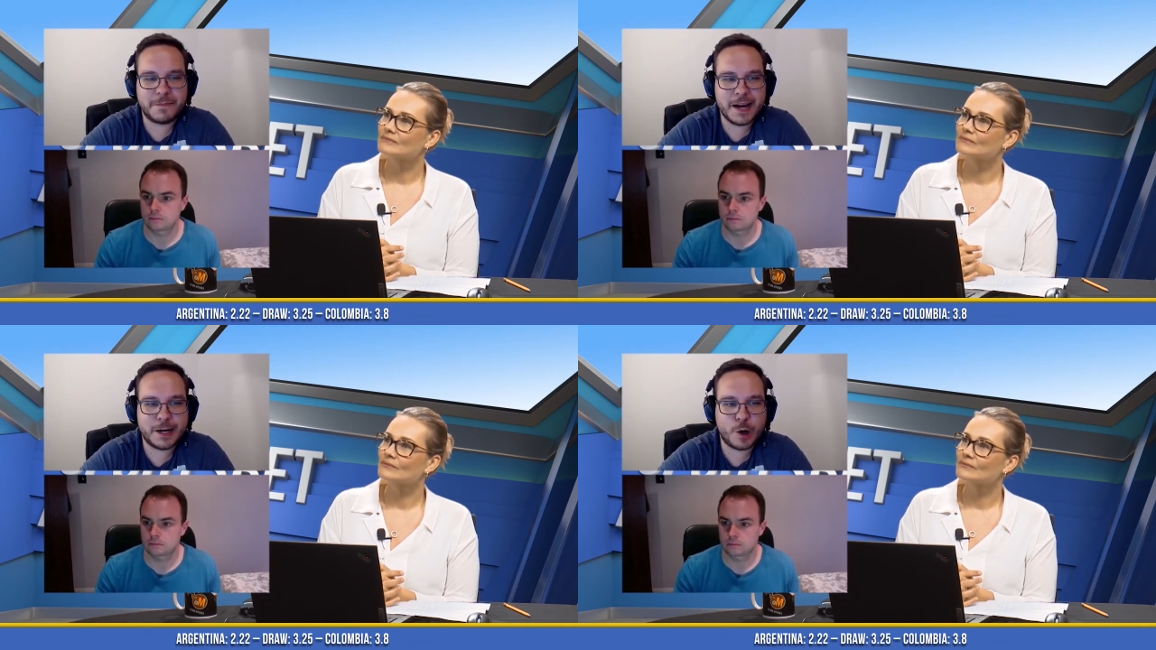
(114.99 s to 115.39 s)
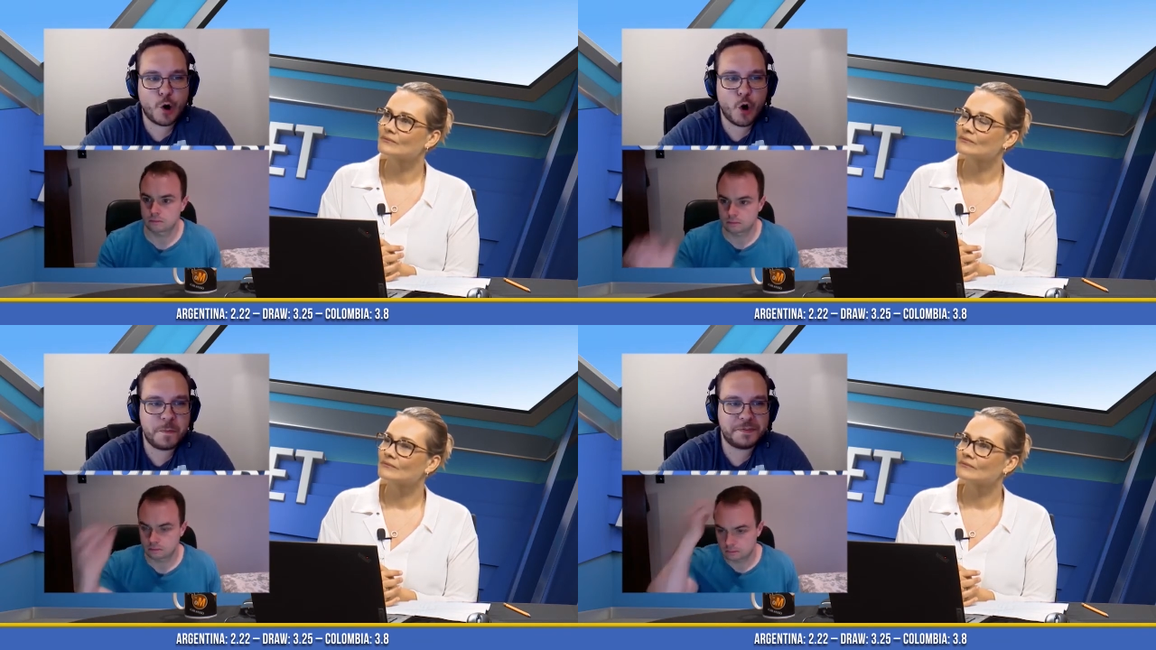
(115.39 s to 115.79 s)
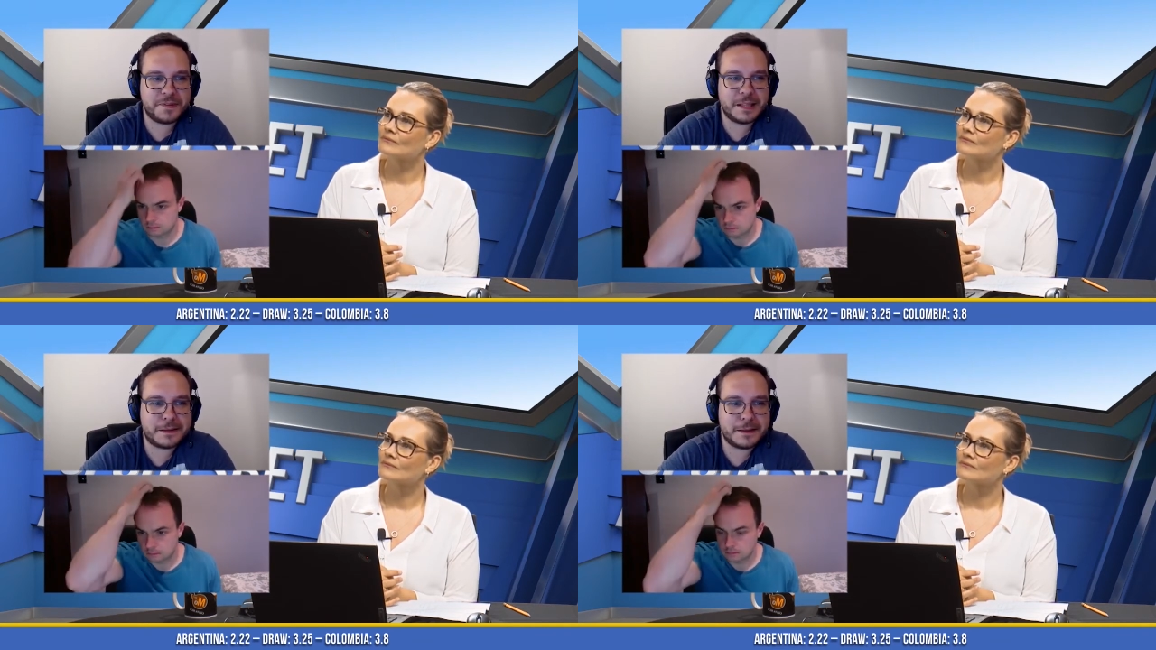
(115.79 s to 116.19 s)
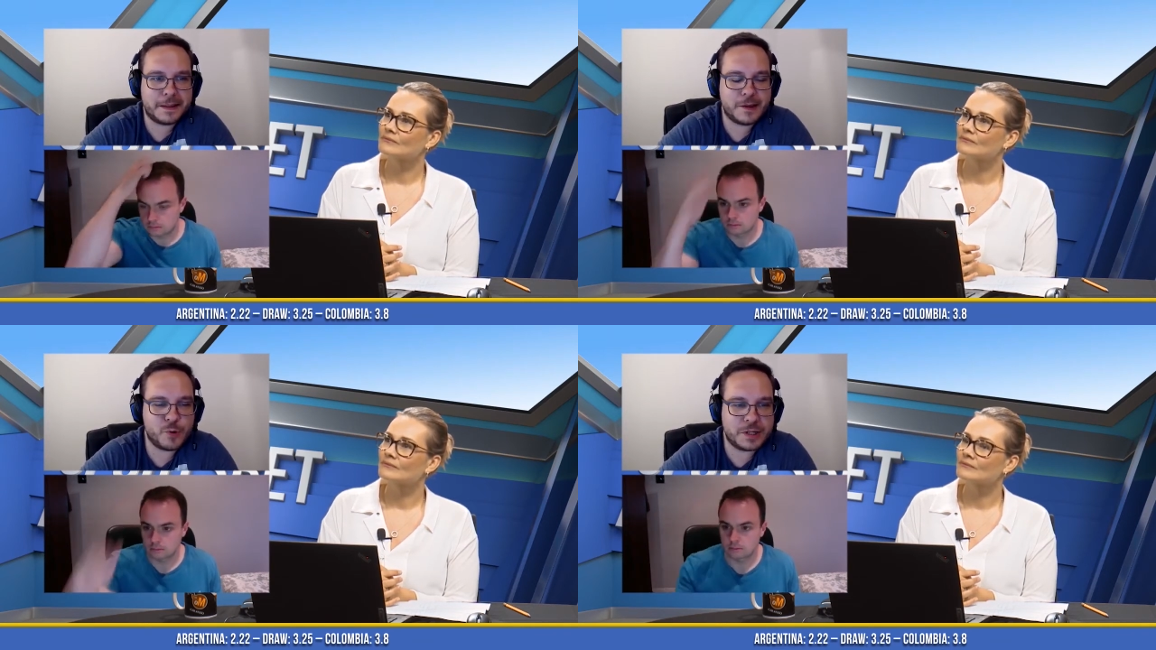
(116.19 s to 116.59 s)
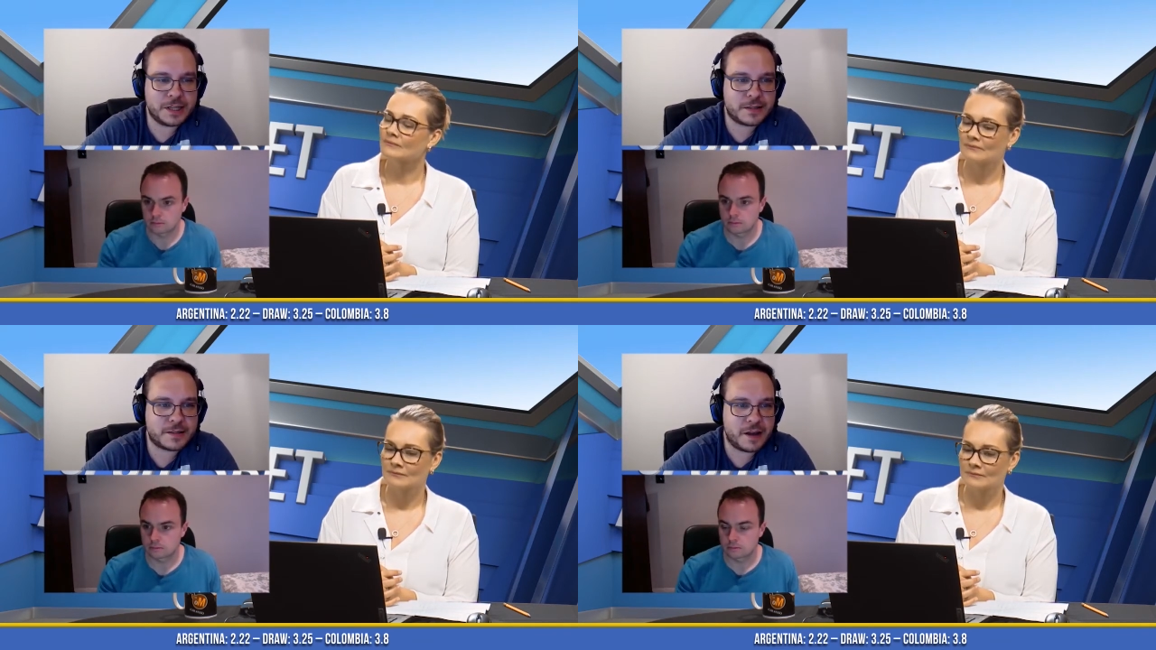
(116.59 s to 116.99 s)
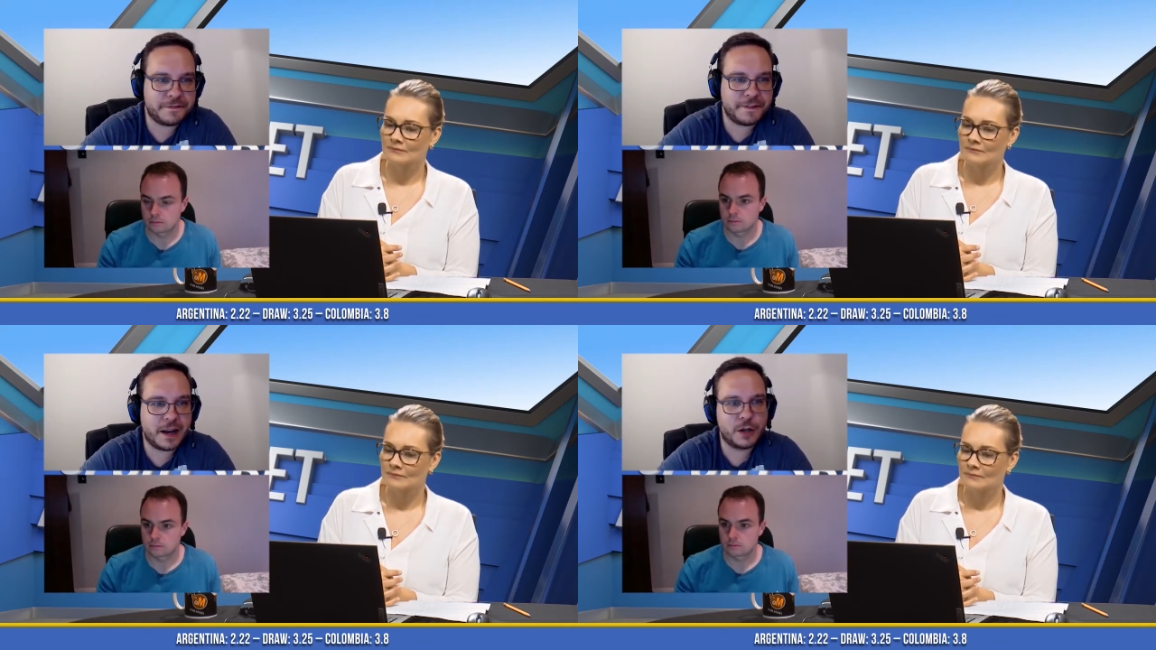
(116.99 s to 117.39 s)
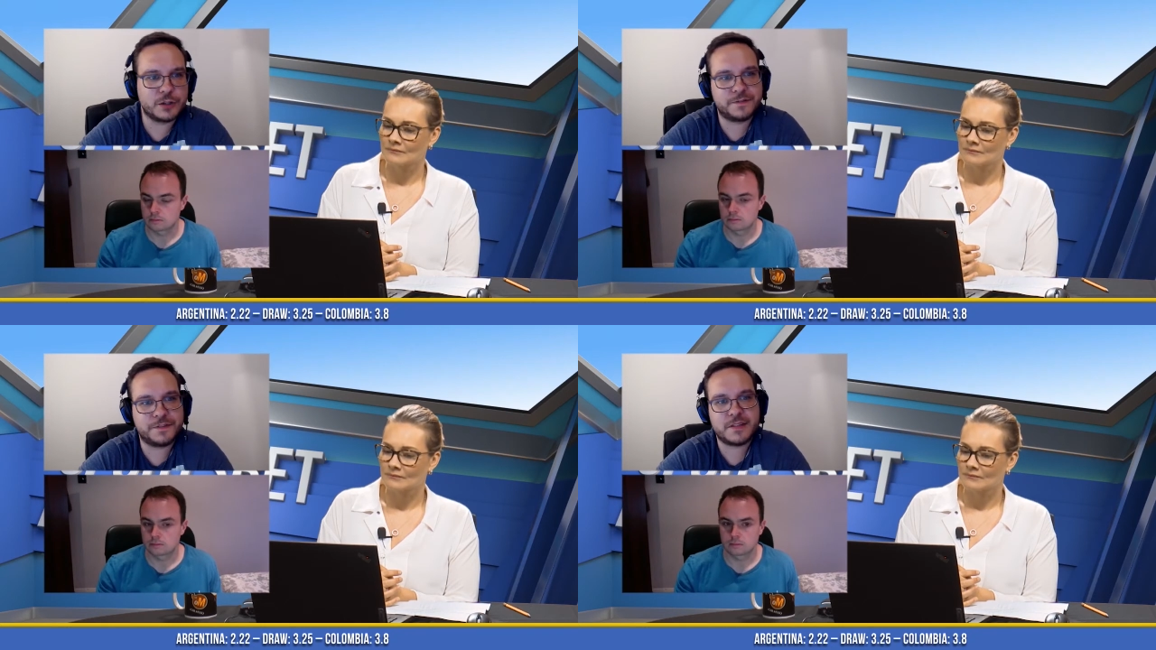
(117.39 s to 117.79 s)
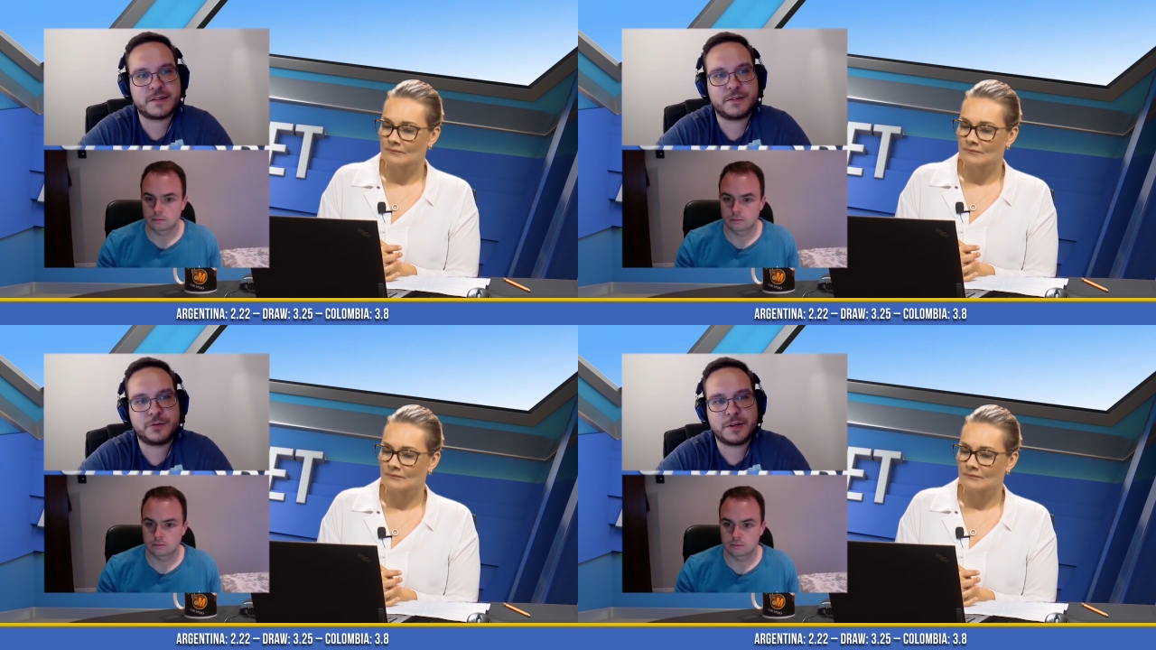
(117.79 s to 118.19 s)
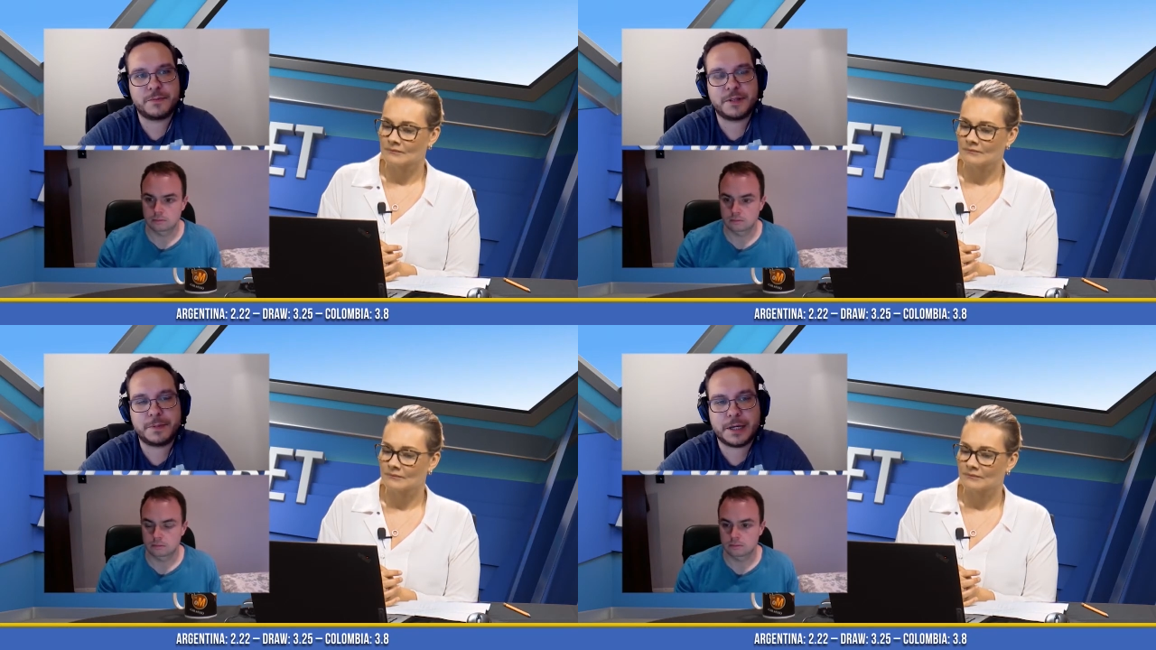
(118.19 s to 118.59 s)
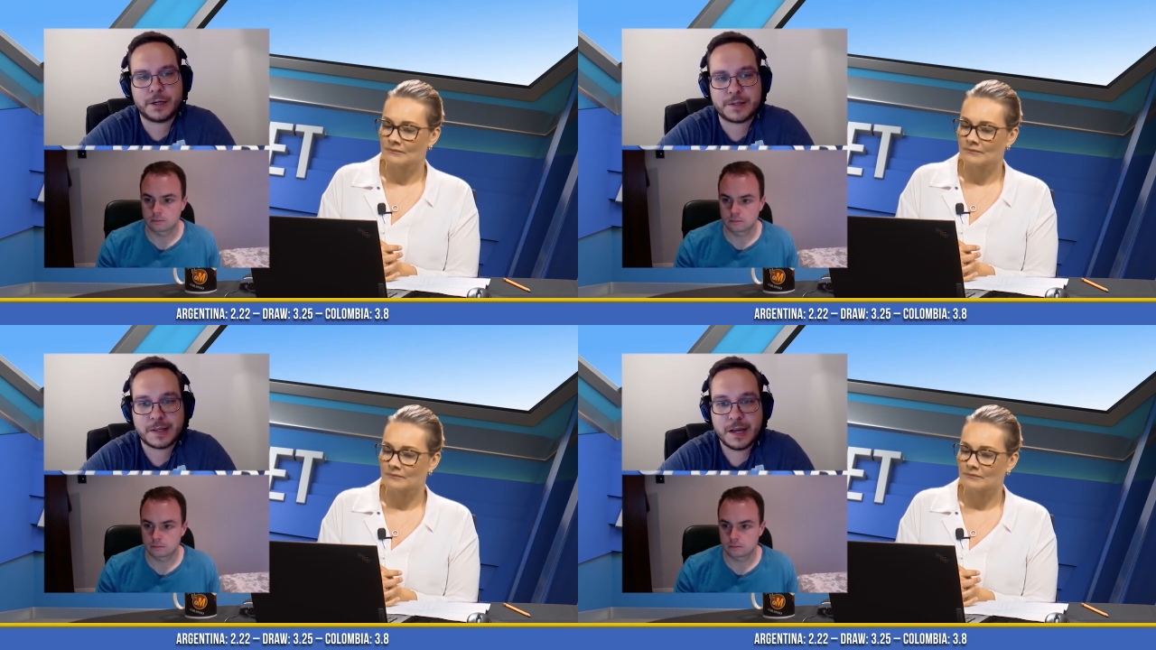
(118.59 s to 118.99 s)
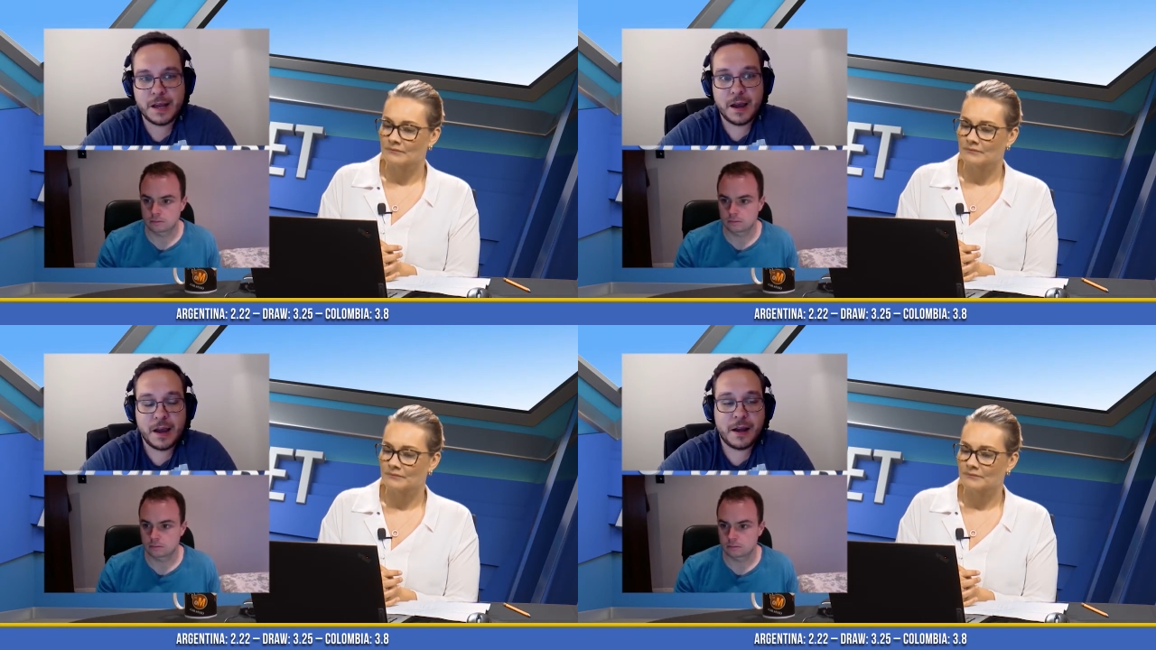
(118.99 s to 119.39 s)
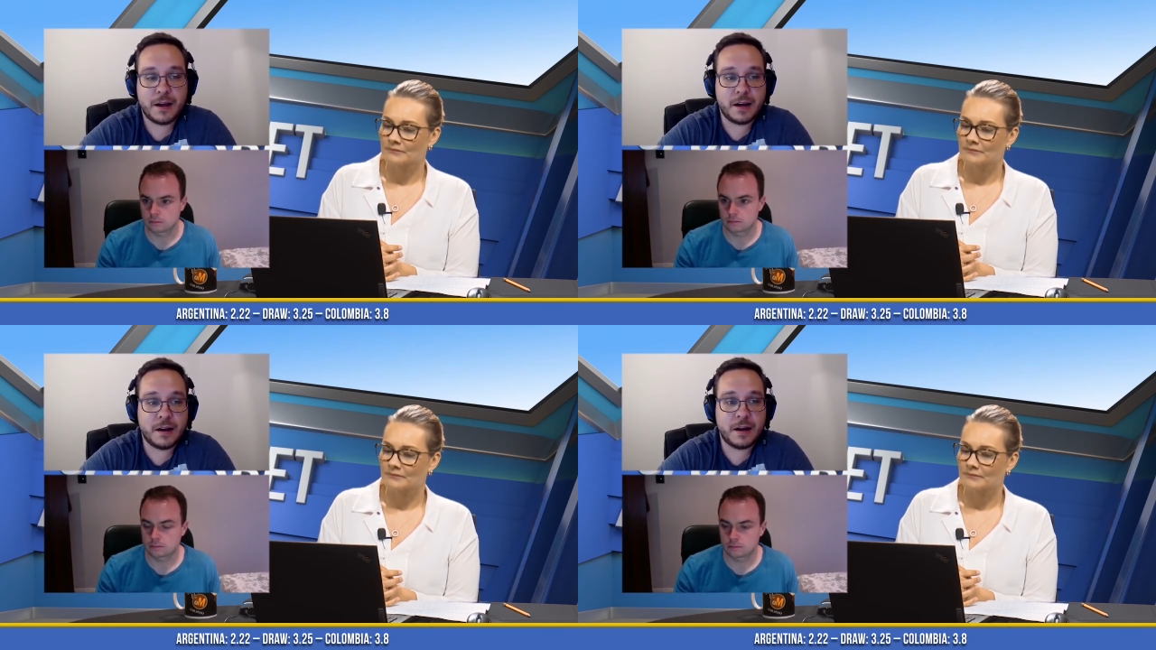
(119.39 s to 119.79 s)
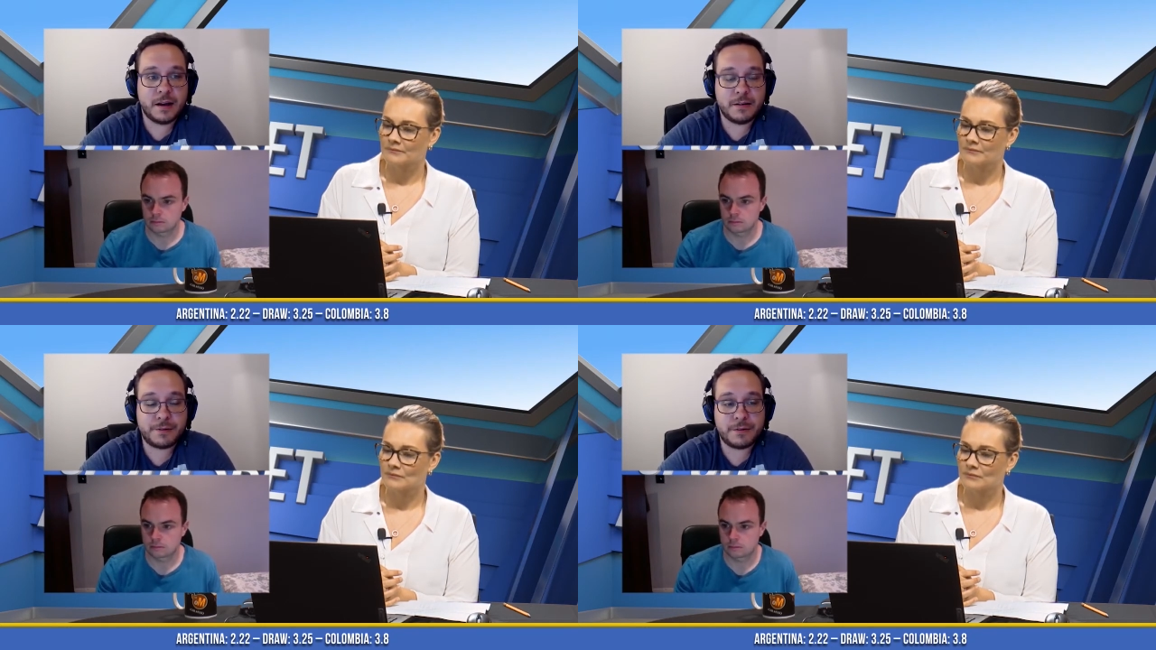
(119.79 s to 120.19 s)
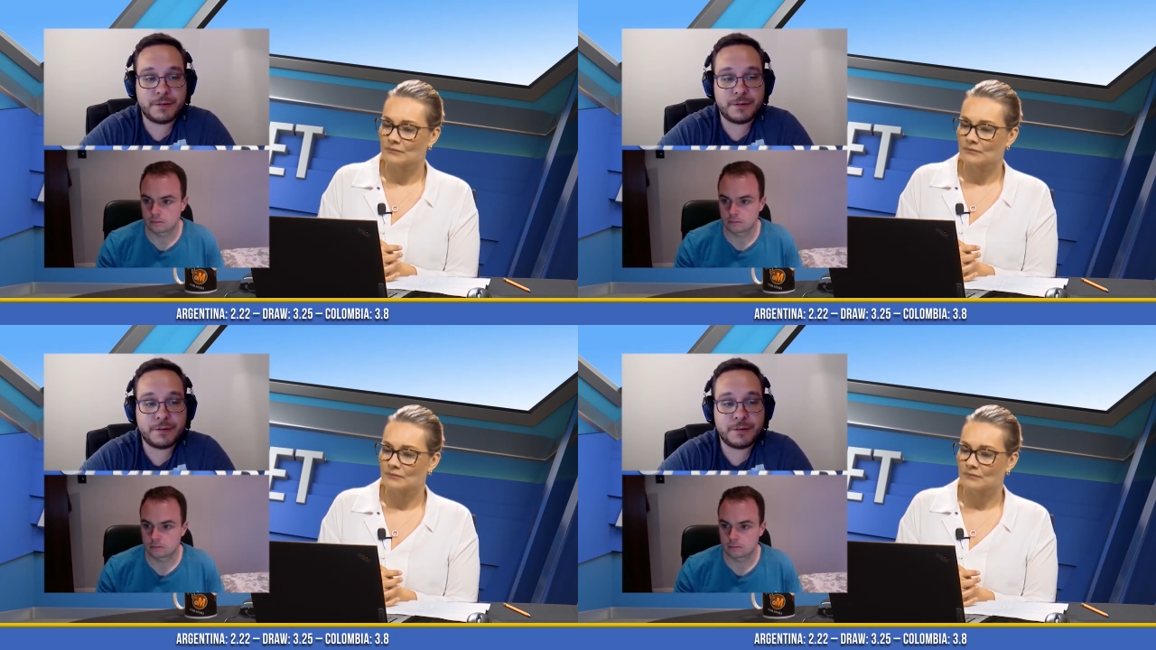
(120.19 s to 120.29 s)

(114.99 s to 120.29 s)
Speaker 1: I hope that uh, they will get something out of this uh, tournament, because uh,